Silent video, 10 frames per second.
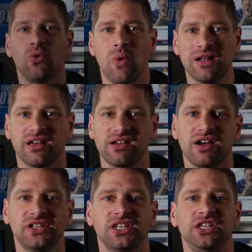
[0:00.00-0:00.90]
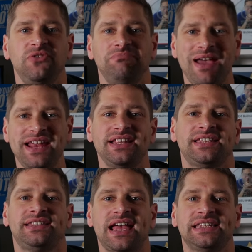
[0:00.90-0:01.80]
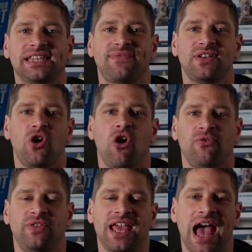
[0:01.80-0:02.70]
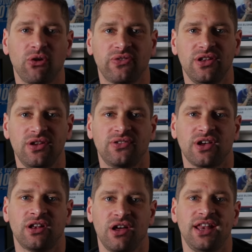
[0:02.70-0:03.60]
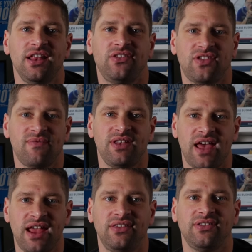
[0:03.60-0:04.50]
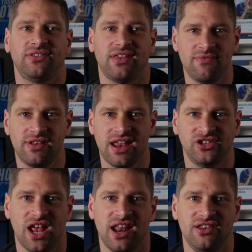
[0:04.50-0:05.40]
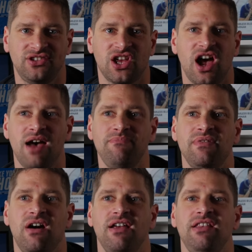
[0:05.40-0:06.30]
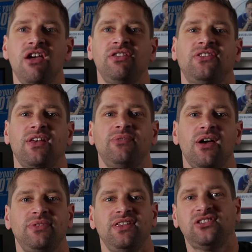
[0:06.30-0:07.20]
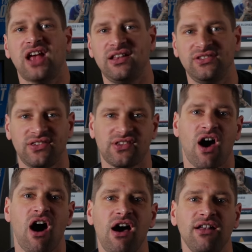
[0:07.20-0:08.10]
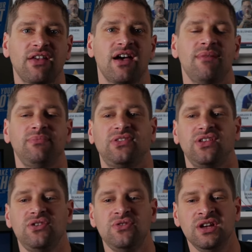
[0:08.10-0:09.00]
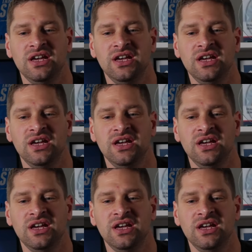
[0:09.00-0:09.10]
Well done guys, you've made it to day 7 of the How to Lose a Client in 7 Days, 7-day challenge. I know that sometimes these challenges are hard to